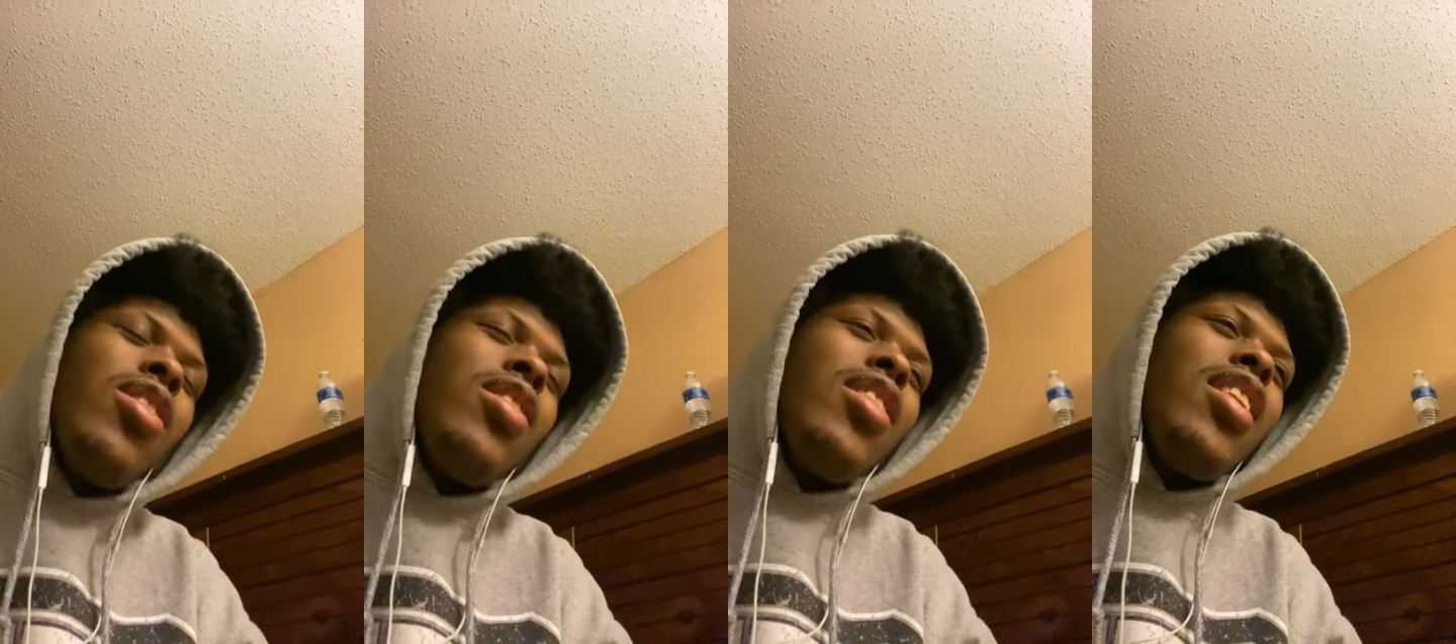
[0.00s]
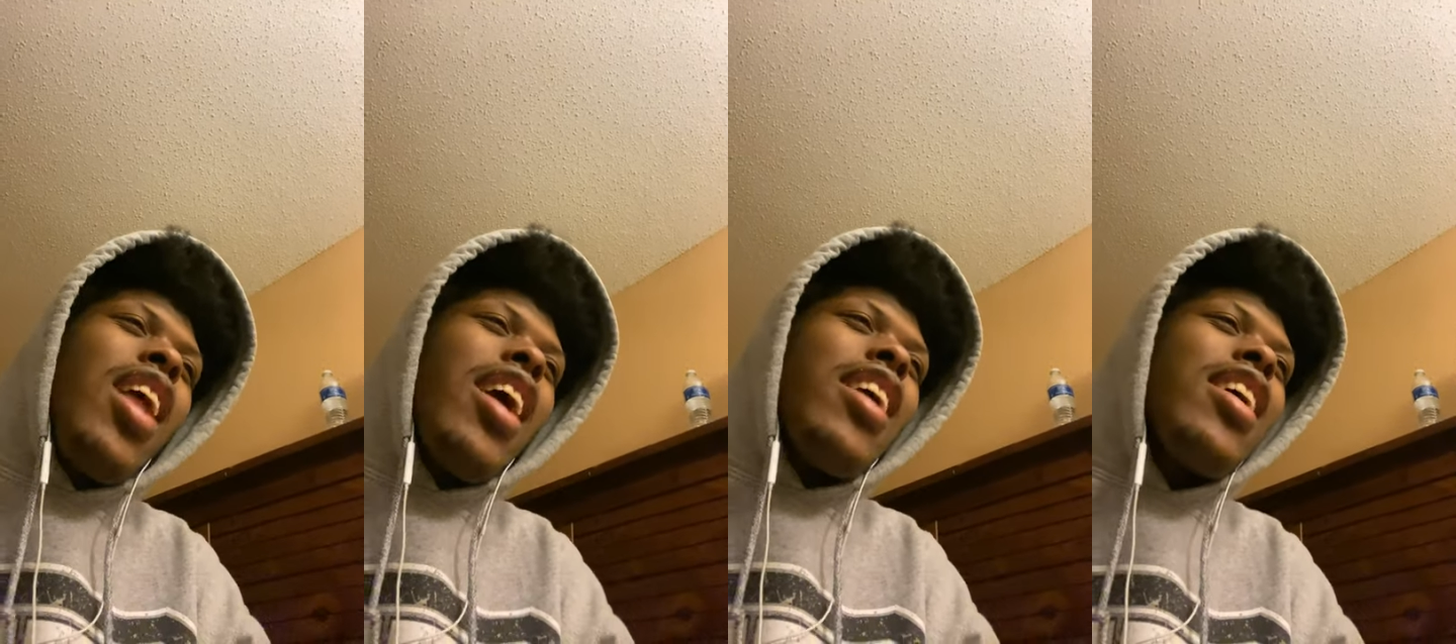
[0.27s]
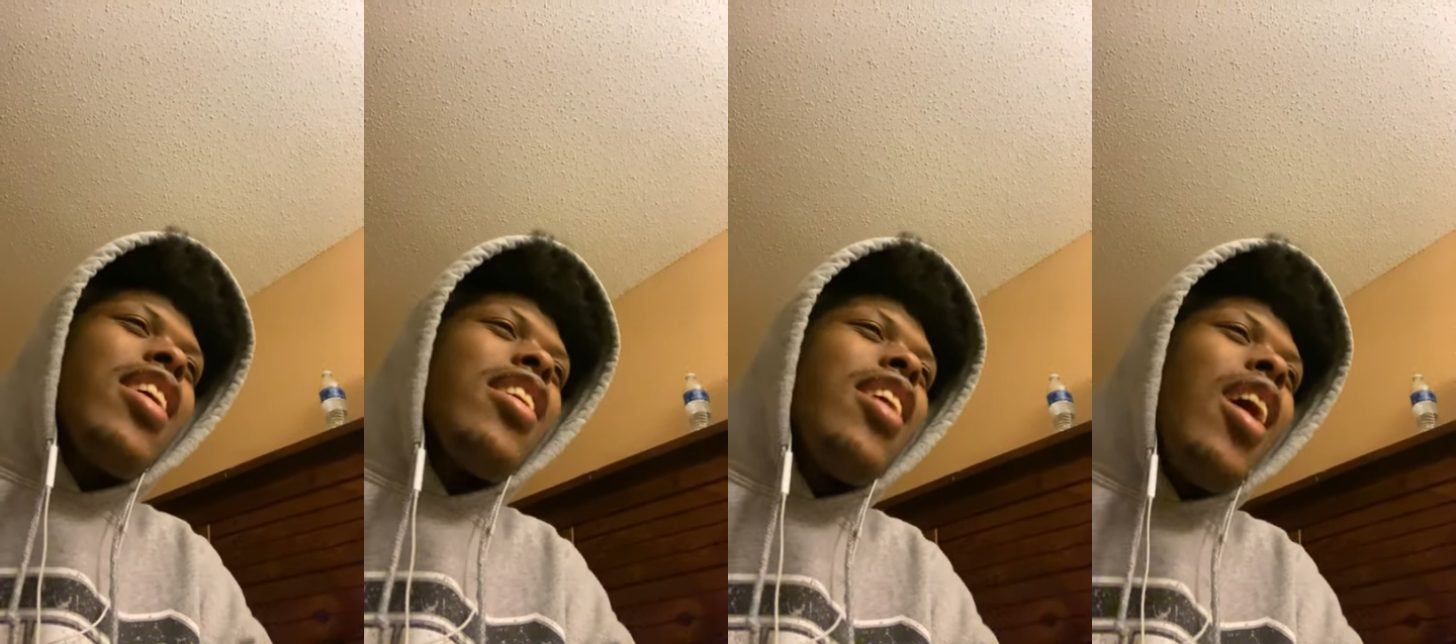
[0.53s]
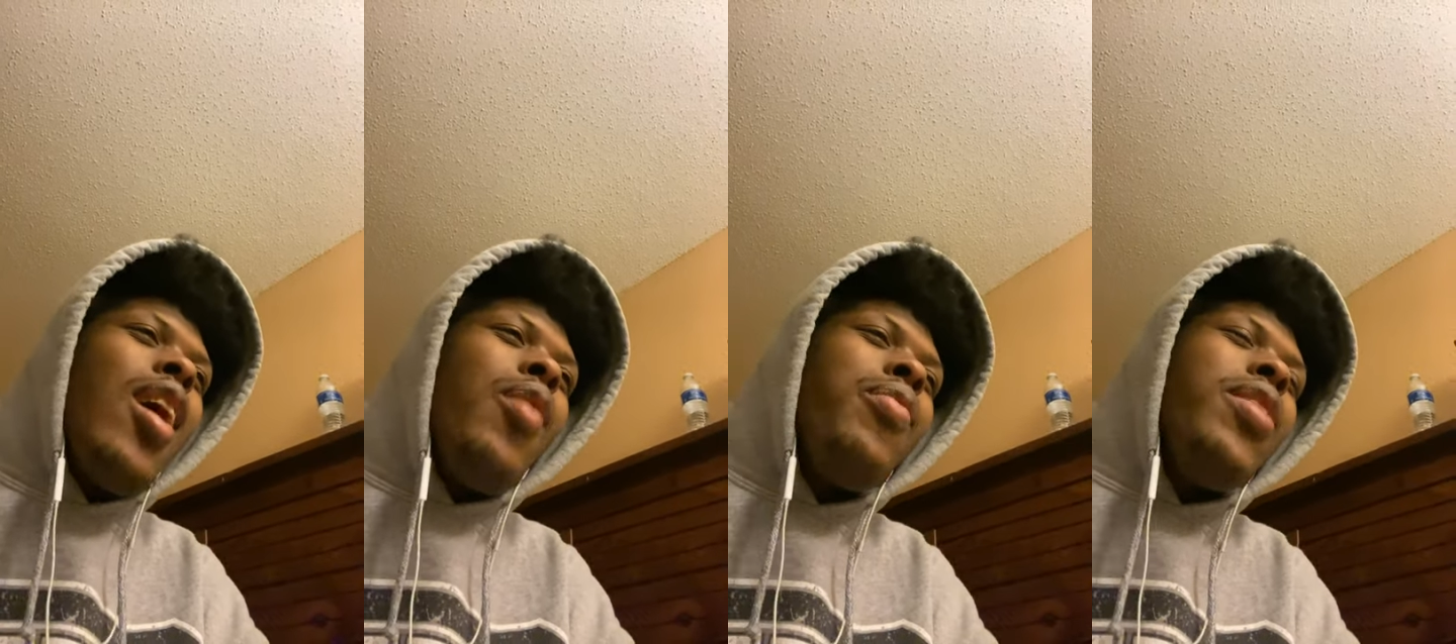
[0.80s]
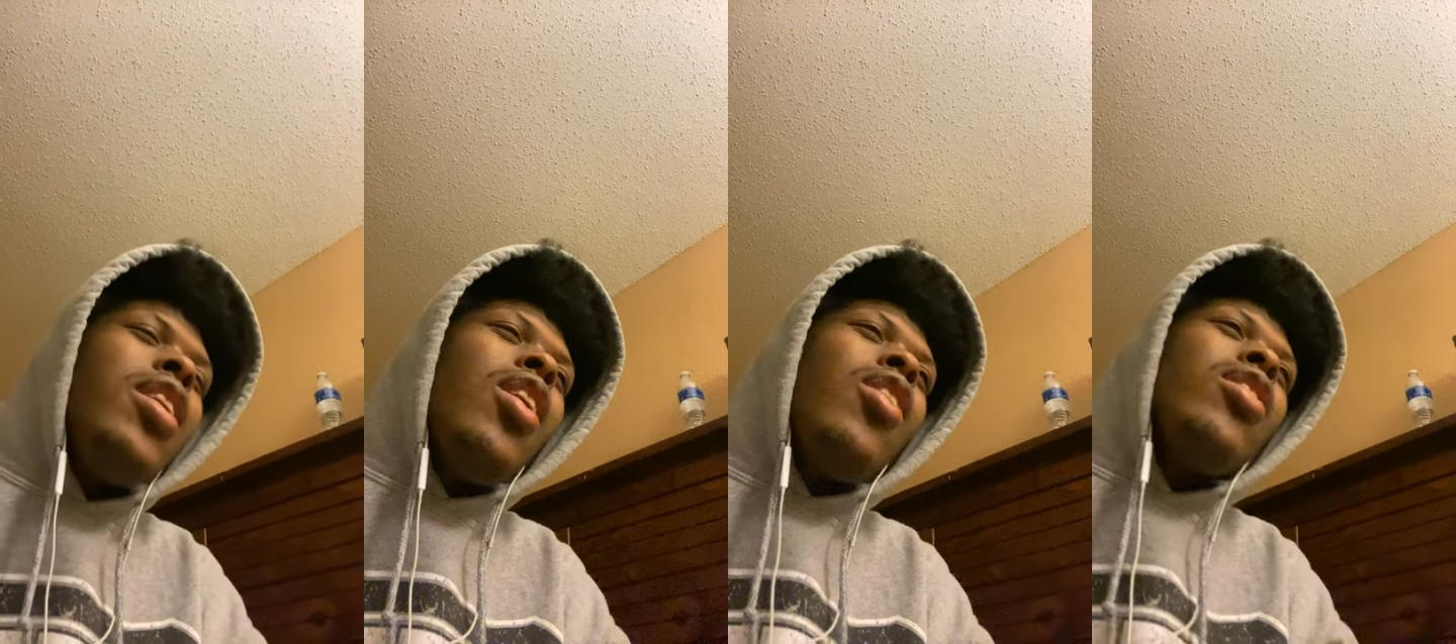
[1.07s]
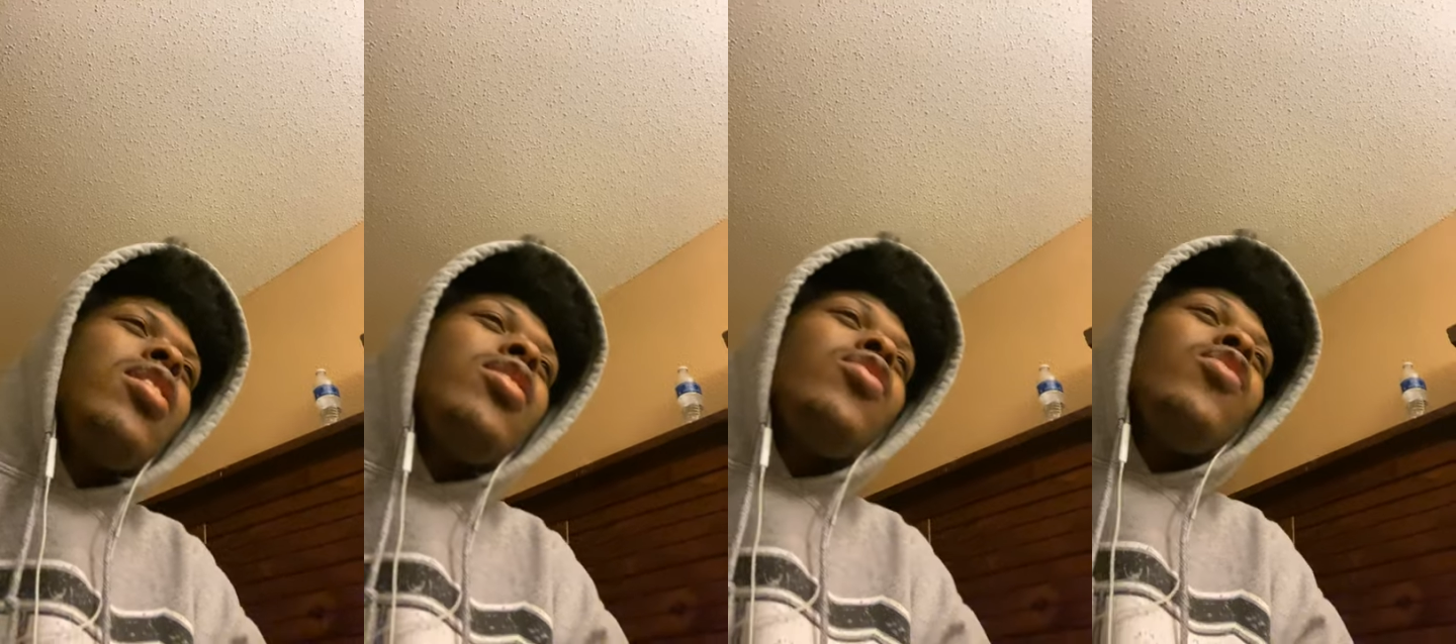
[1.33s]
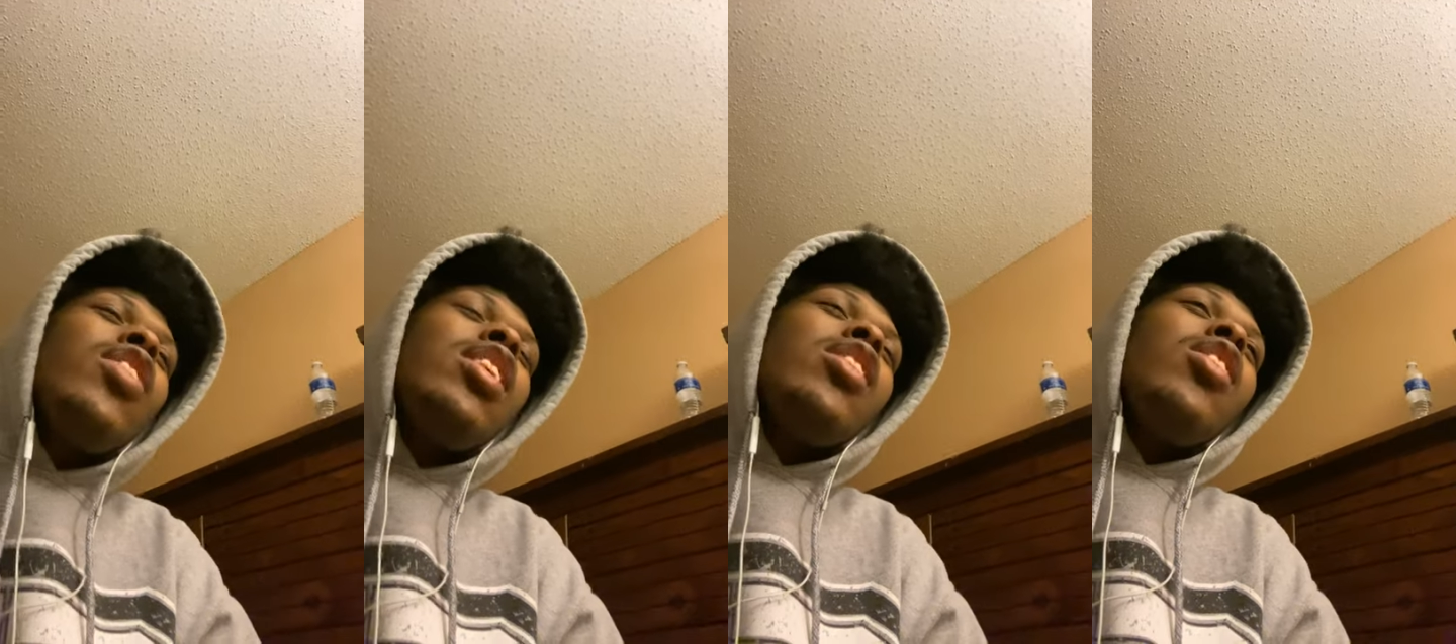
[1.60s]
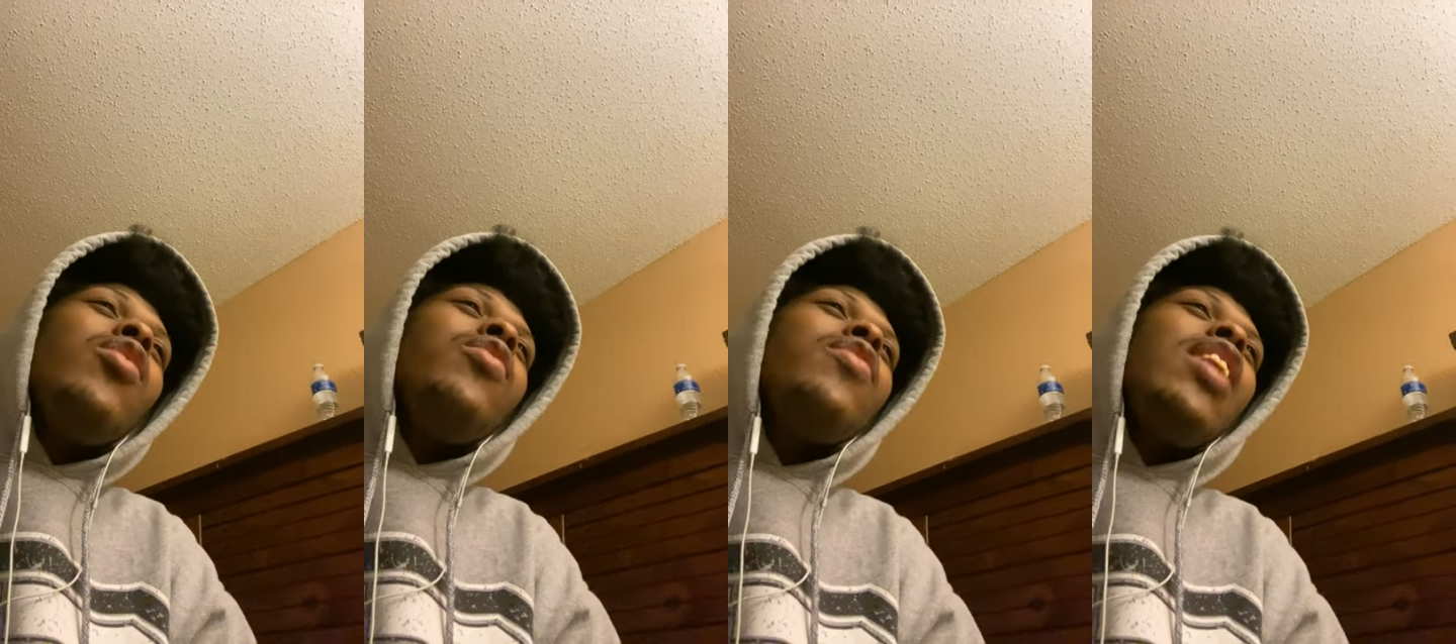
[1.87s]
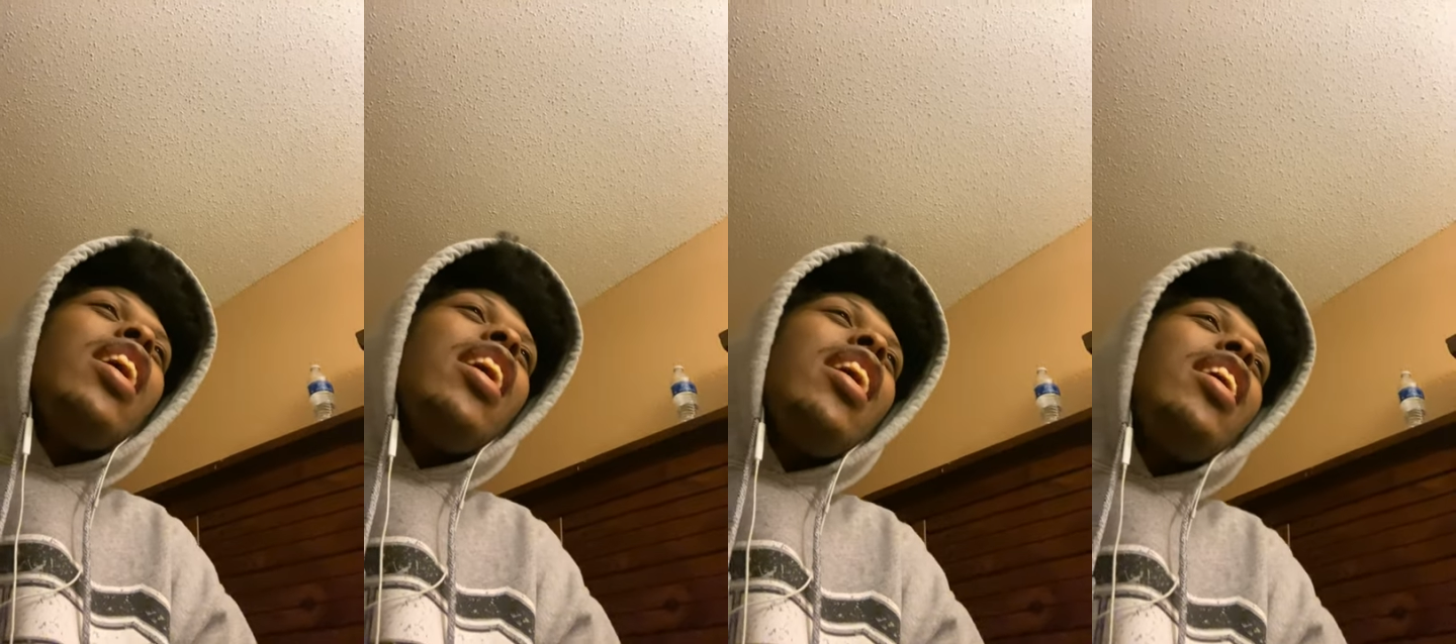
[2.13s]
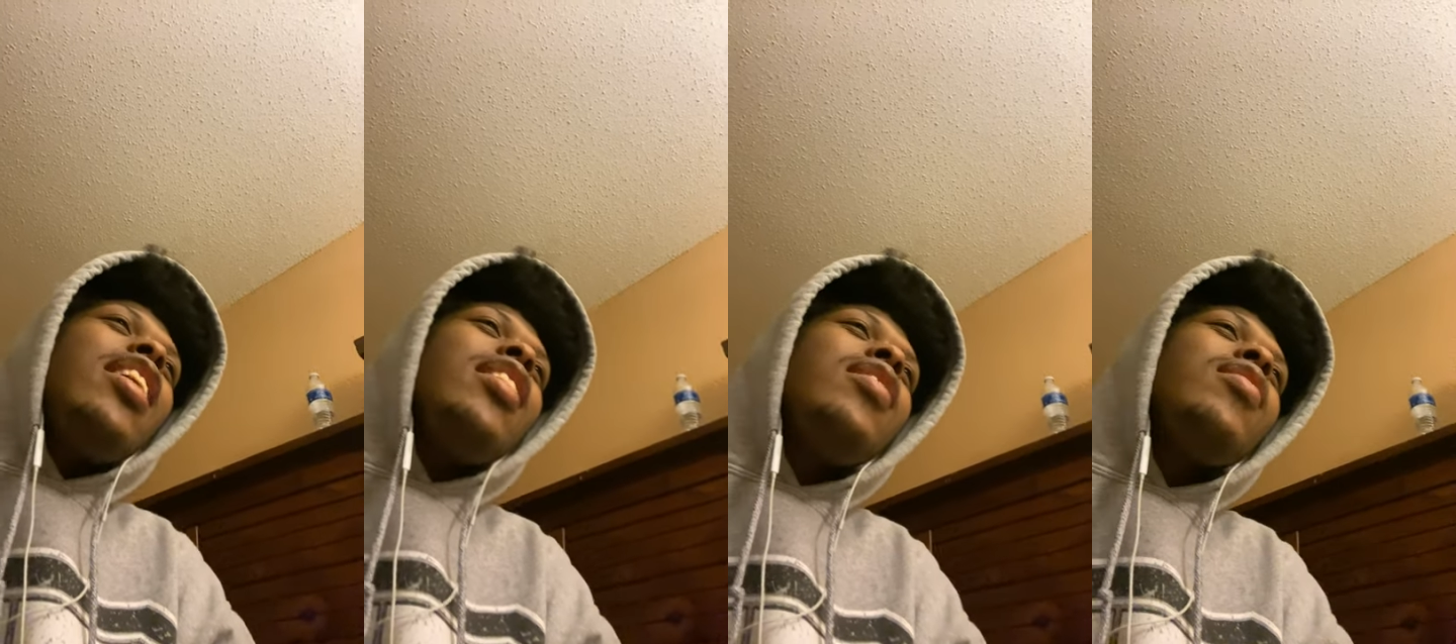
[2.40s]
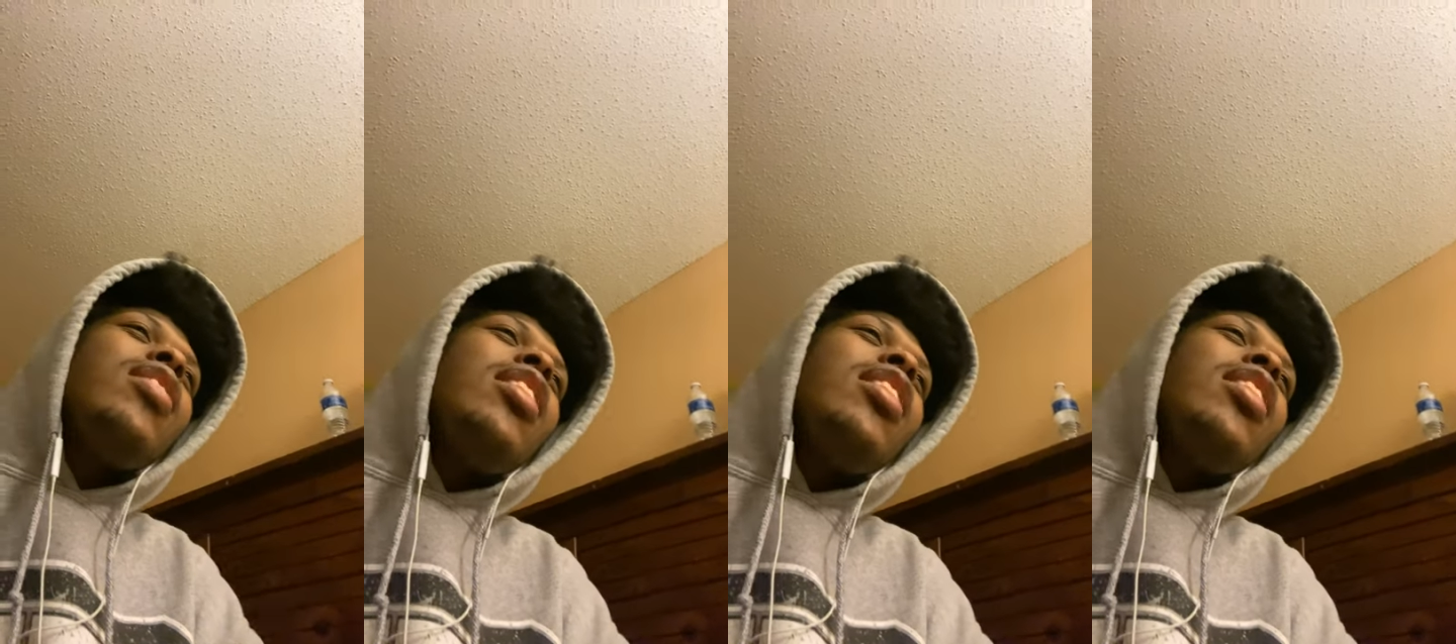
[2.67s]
Like and comment on this video and